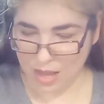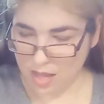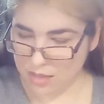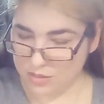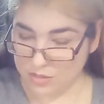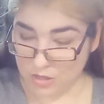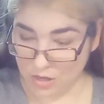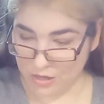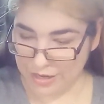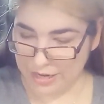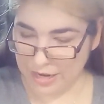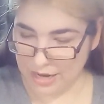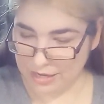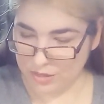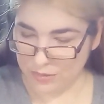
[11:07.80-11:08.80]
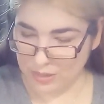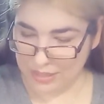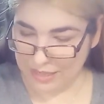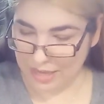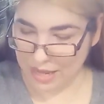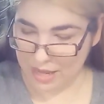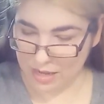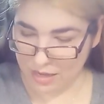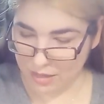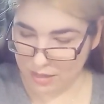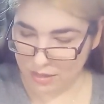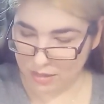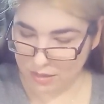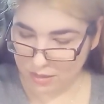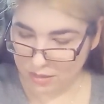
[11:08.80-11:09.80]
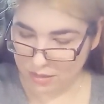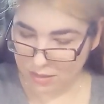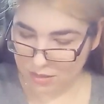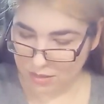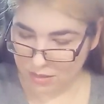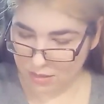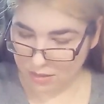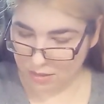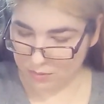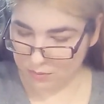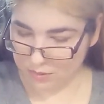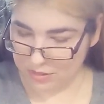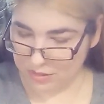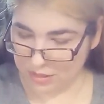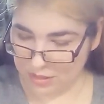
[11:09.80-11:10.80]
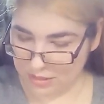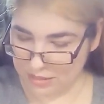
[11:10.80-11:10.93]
sorry, I knew a cake was going to